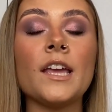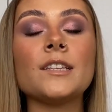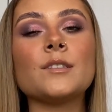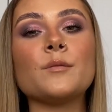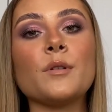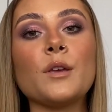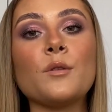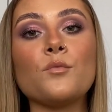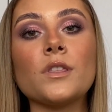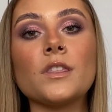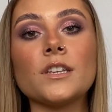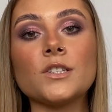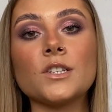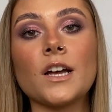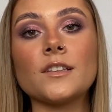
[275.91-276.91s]
to be in with
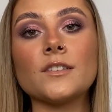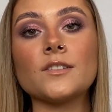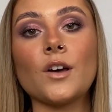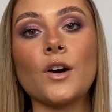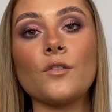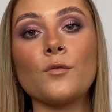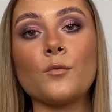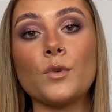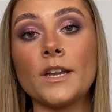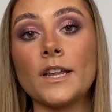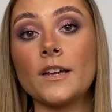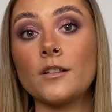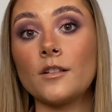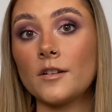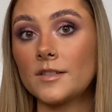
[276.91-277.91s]
the chance of
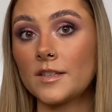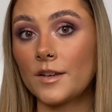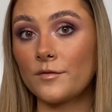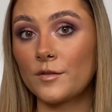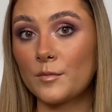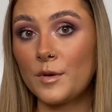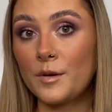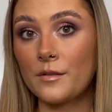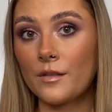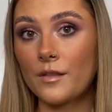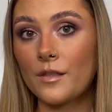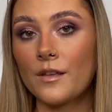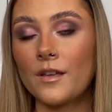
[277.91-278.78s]
winning Glossy of the Month.